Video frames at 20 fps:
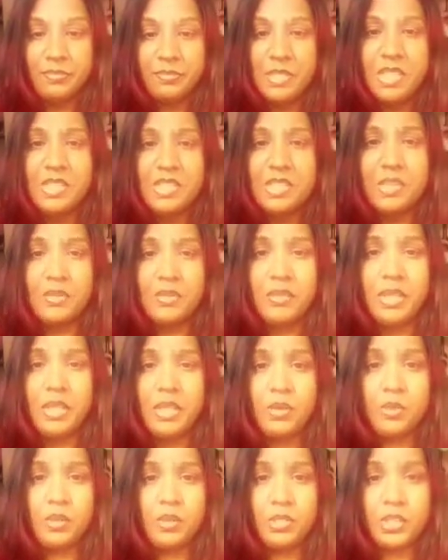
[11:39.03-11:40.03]
So
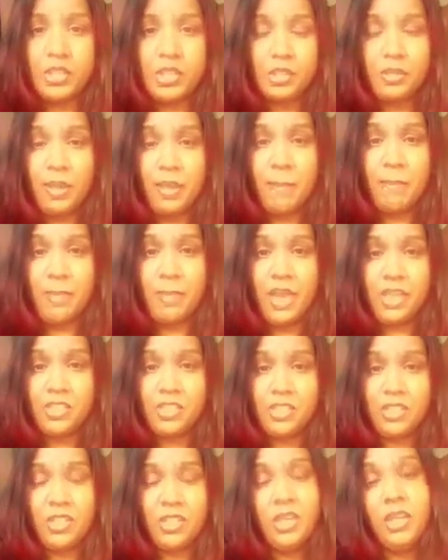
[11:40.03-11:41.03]
in order to
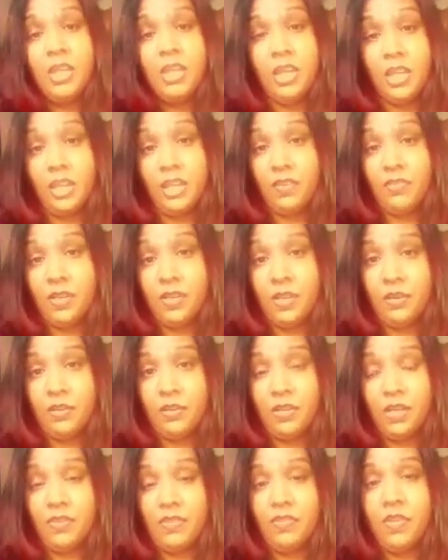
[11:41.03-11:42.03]
imagine, if
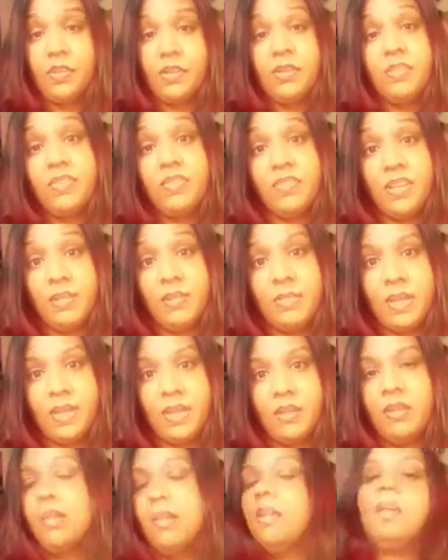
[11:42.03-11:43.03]
you're a
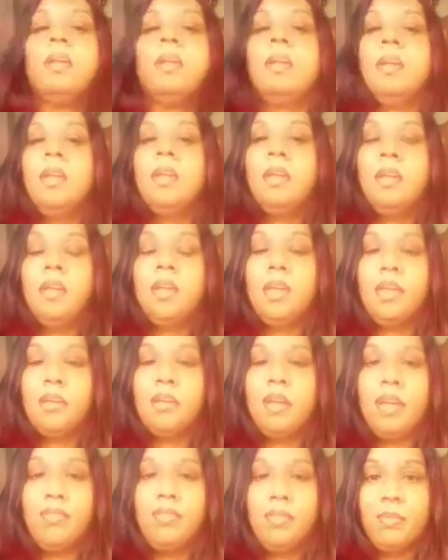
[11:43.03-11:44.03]
female, you
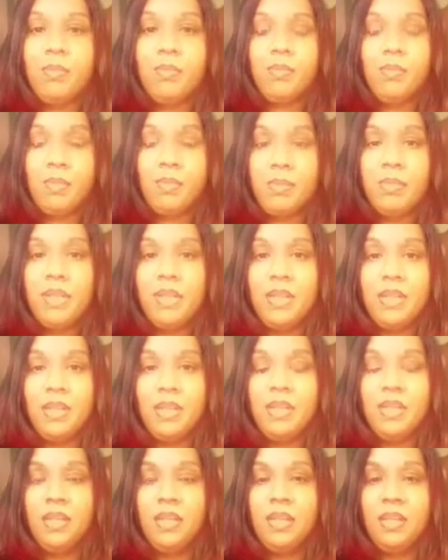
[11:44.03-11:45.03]
know, women,
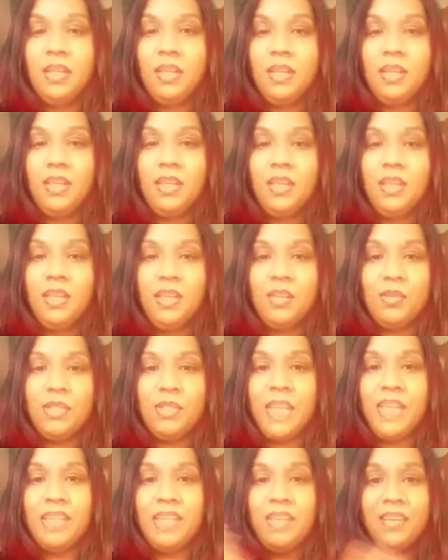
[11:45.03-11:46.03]
you know,
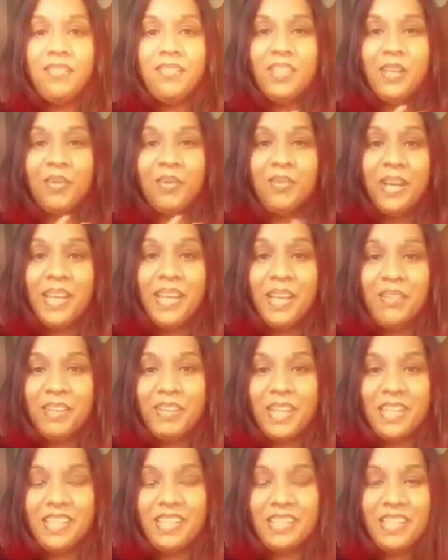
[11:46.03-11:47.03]
they love their wedding
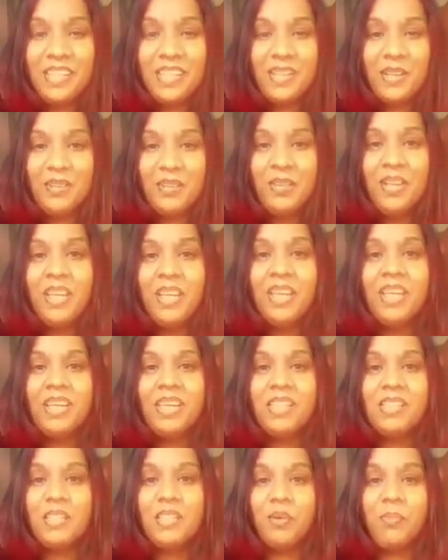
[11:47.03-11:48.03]
rings, you know.
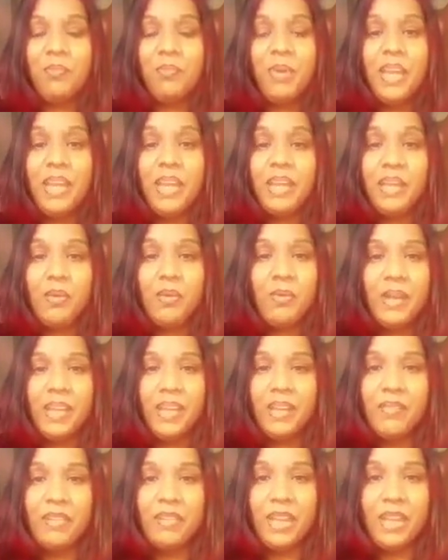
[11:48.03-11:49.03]
So pick a
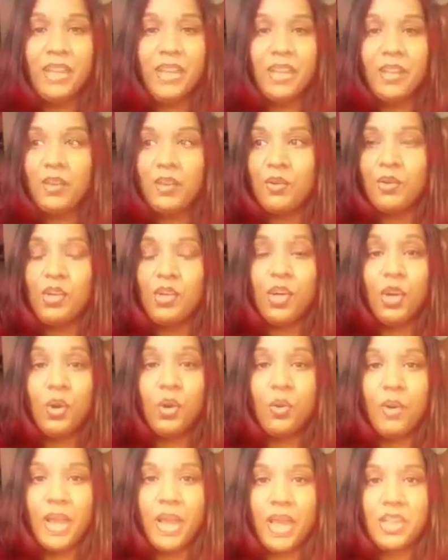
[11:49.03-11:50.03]
wedding ring, you know,
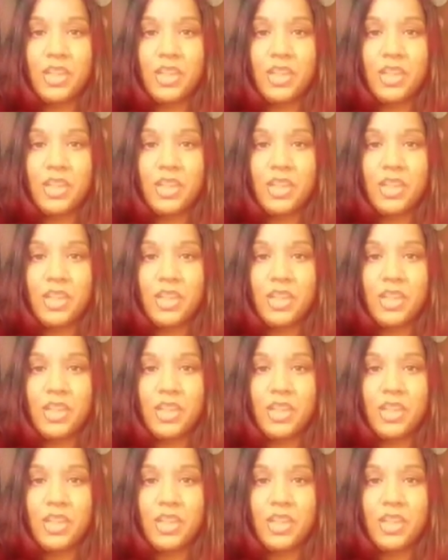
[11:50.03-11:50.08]
go